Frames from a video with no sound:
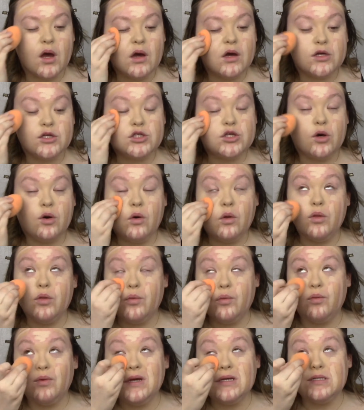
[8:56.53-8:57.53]
So the
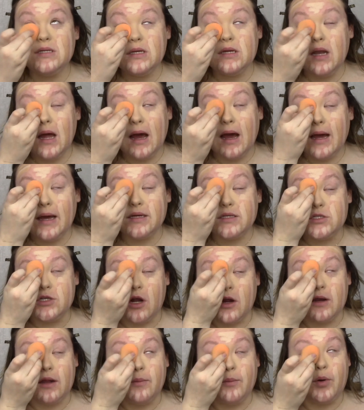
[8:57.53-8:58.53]
reason I
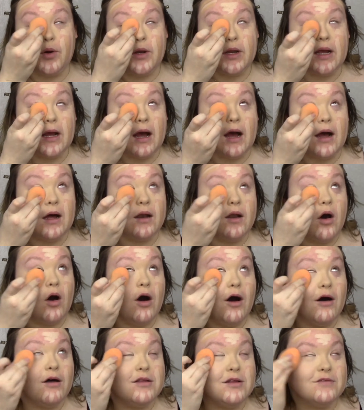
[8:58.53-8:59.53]
started putting on
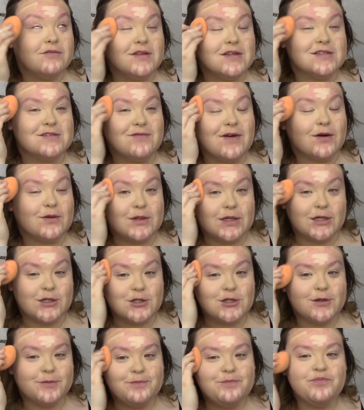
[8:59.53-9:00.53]
all of this
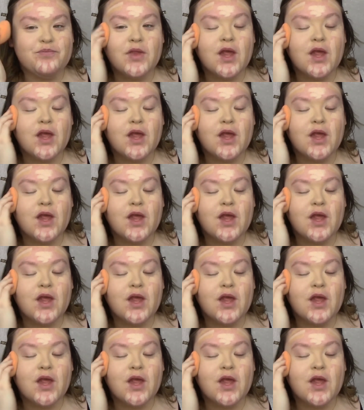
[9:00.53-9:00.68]
foundation